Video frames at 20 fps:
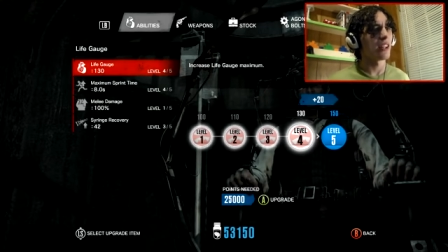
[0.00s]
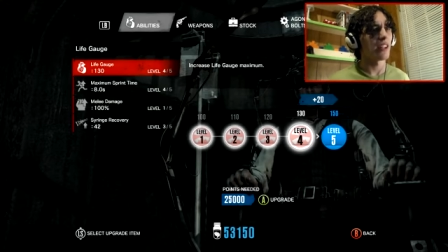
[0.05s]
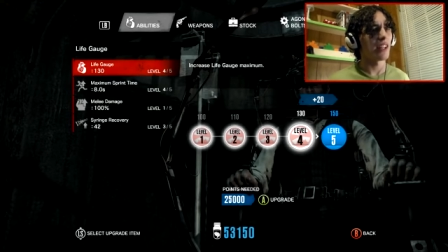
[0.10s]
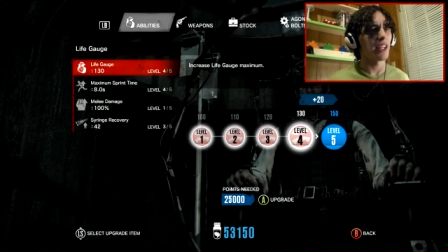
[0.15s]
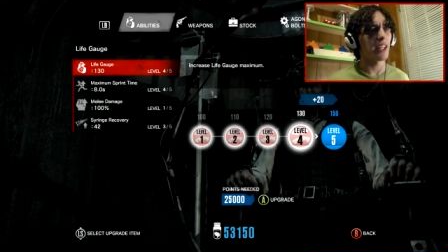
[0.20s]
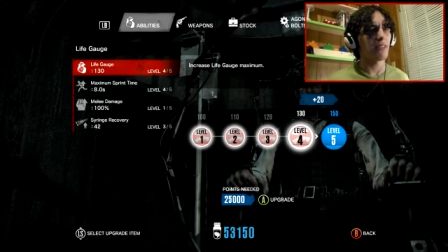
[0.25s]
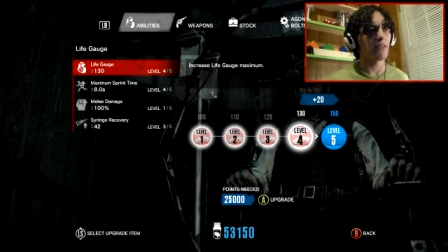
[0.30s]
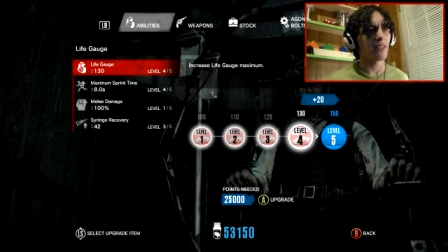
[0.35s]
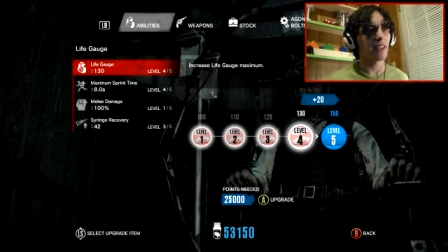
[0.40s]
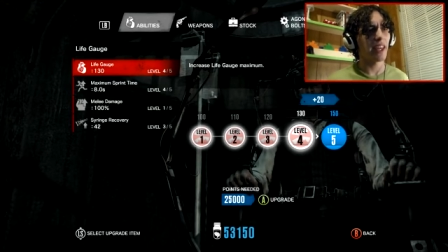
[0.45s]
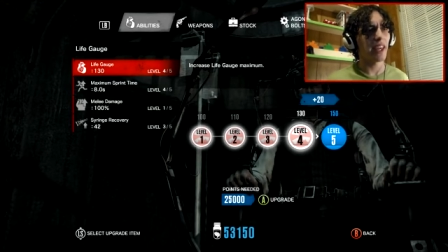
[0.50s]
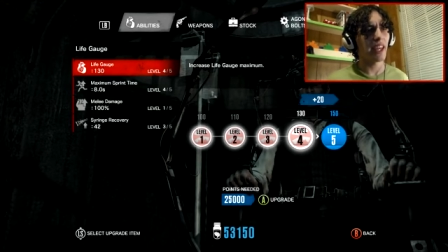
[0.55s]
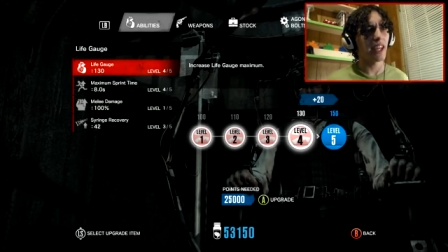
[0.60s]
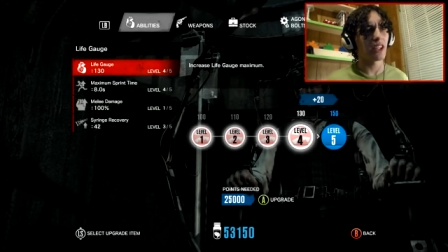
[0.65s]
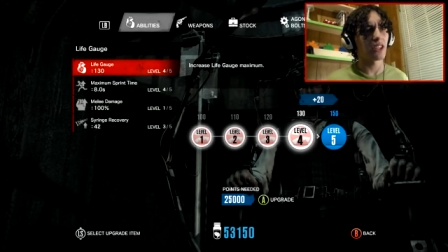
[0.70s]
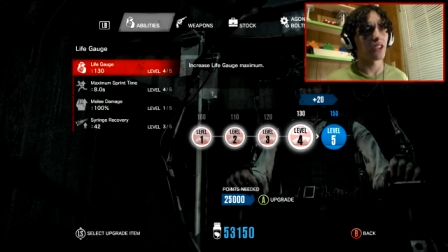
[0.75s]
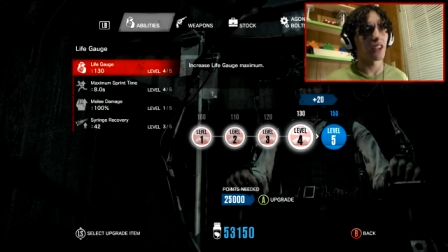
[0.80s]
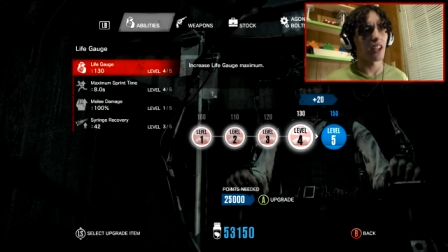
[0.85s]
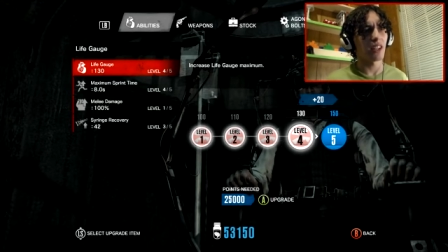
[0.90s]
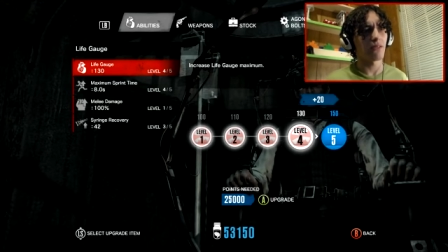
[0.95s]
Life
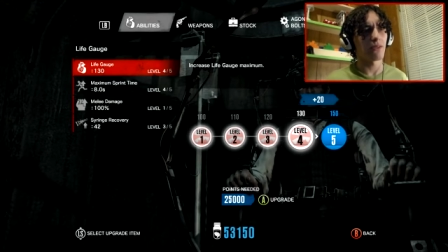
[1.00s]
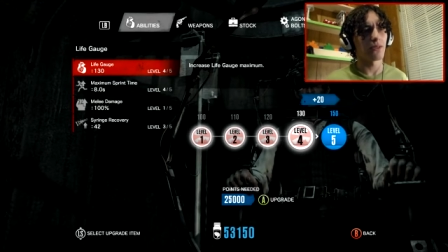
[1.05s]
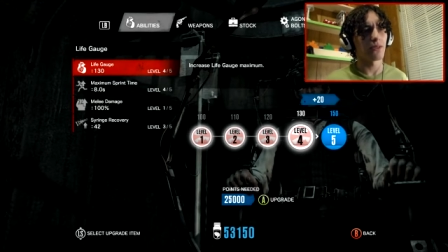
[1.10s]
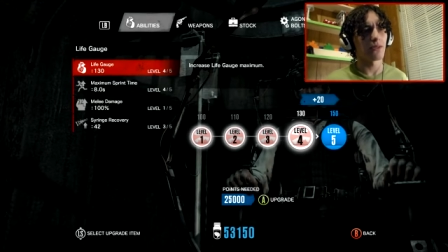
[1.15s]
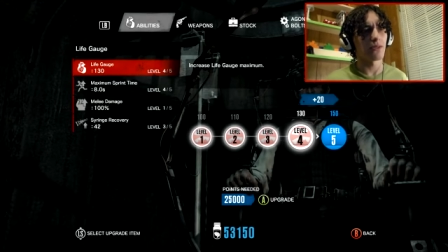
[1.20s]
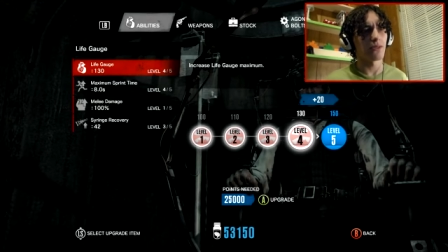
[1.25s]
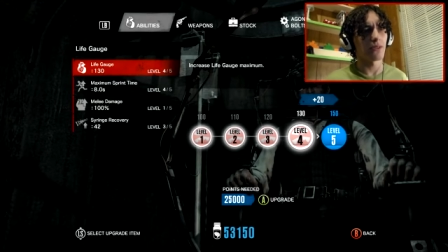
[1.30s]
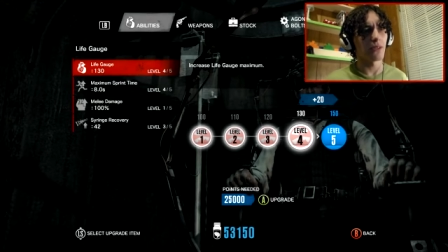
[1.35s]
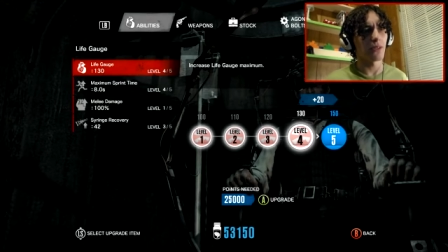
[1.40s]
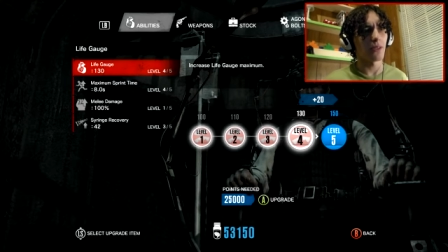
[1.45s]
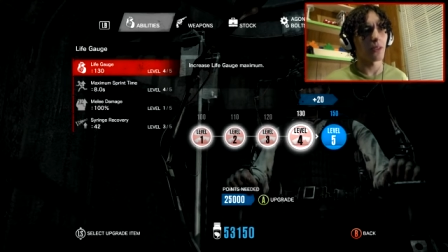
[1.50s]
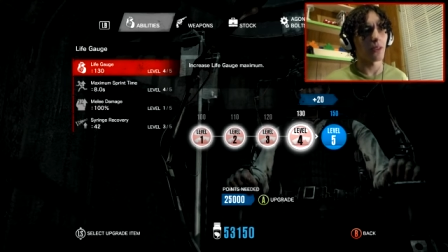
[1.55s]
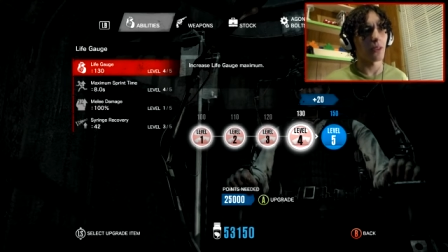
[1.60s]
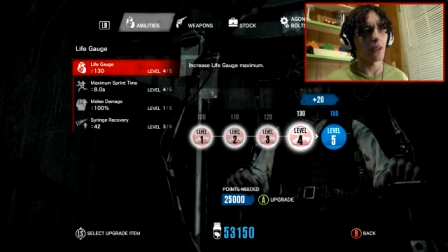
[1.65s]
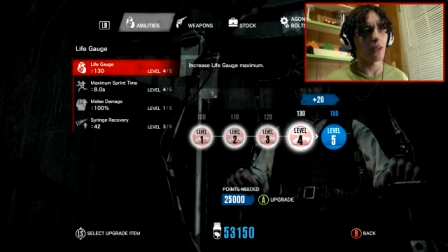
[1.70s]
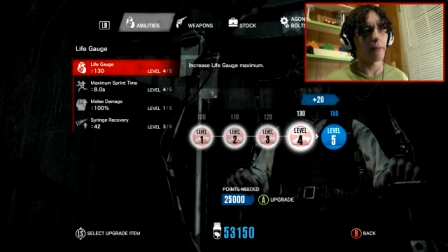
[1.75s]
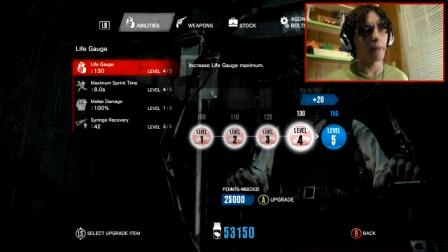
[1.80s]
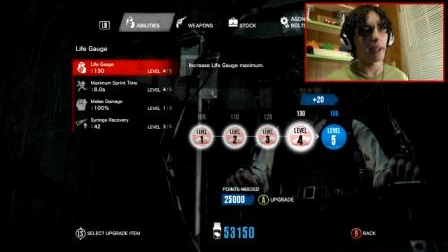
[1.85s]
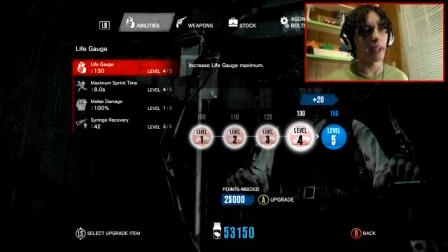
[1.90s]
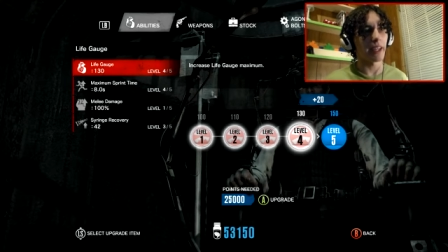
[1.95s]
gauge level 4.
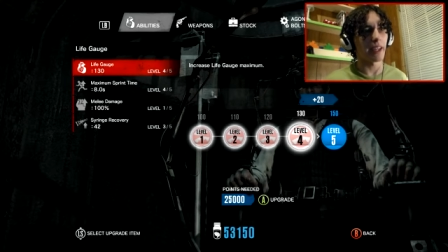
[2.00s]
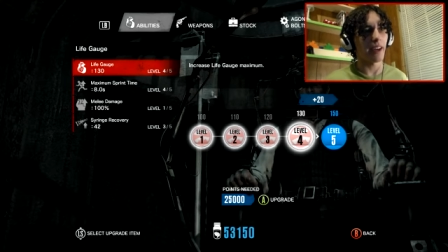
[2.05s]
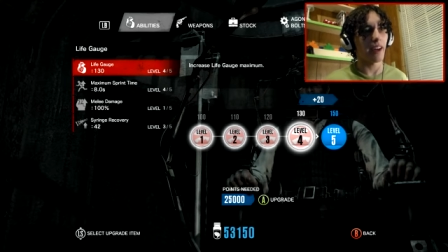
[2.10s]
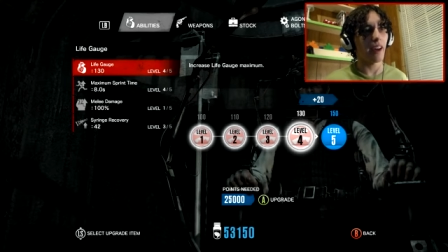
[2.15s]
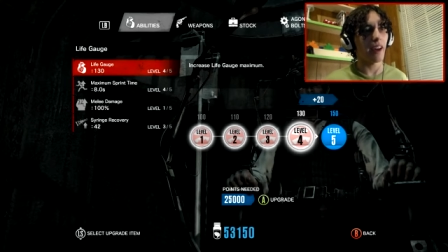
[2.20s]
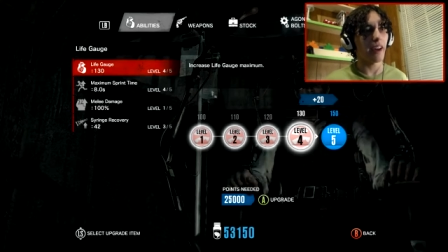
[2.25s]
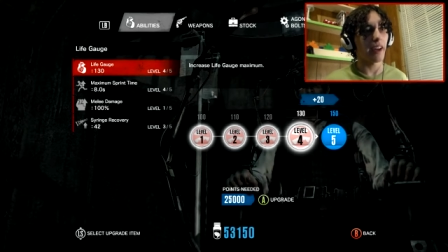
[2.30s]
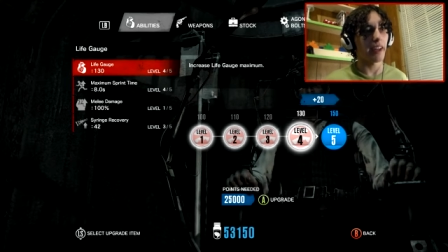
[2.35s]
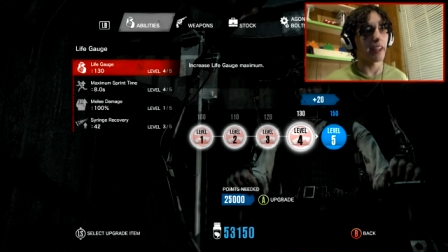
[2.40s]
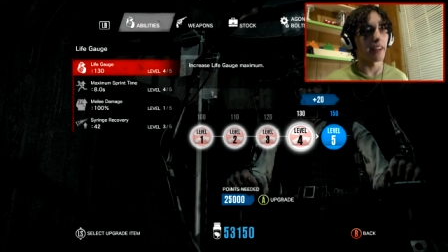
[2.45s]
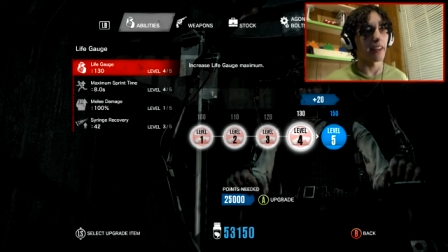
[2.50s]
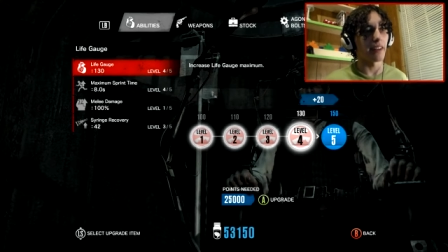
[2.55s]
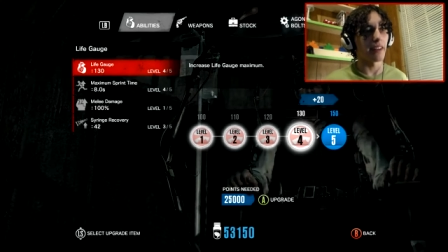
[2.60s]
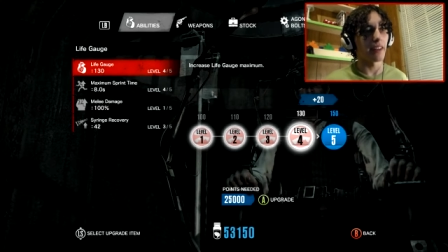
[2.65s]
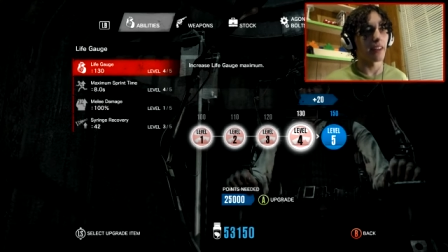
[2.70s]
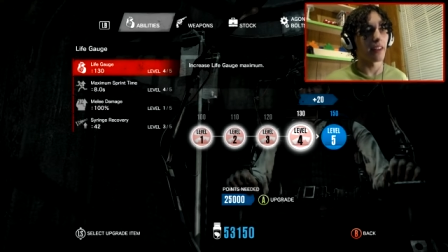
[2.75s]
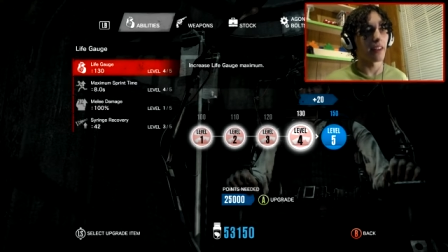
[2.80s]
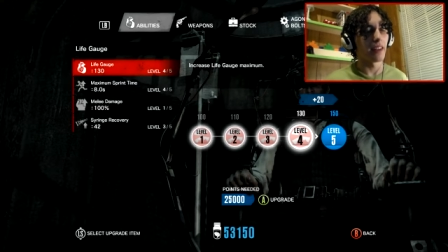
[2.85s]
Oh my god.